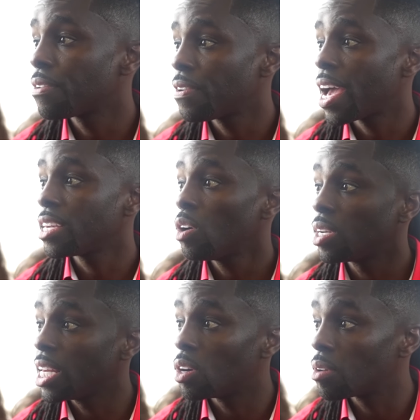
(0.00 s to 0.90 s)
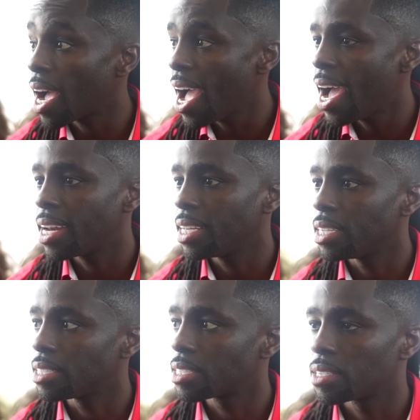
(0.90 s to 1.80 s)
find your legal guardian.
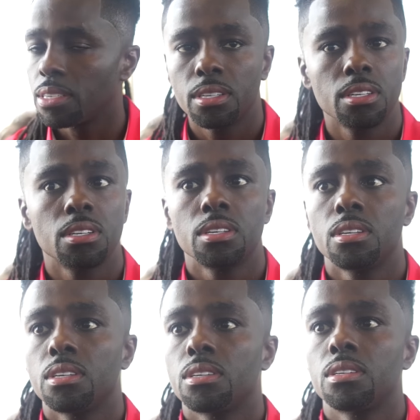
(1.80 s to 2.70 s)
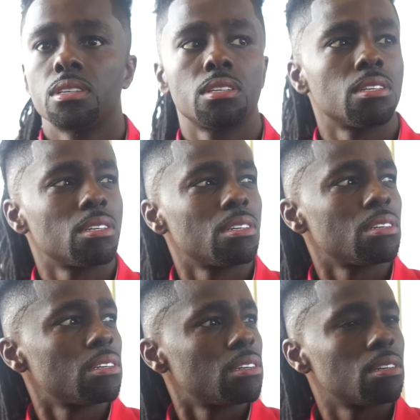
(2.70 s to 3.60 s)
I couldn't believe that kid was on the
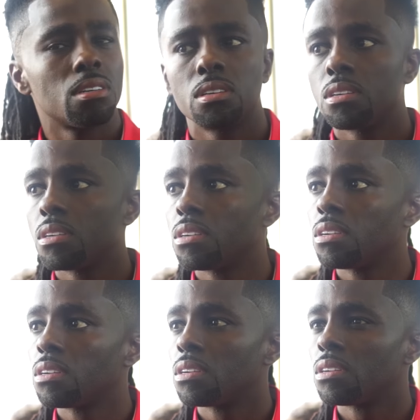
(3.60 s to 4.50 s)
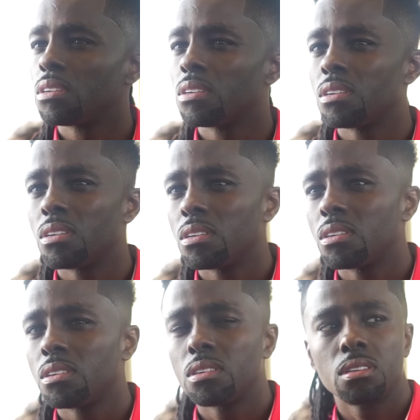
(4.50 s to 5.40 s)
train all by they lonely. It's too
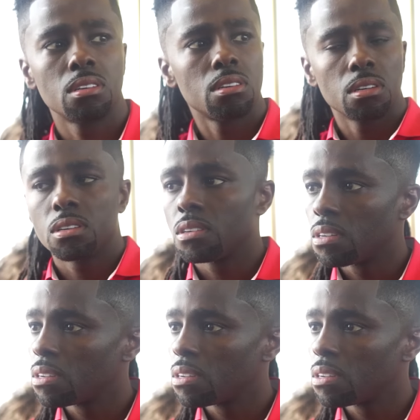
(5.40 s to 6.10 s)
fucking crazy out here for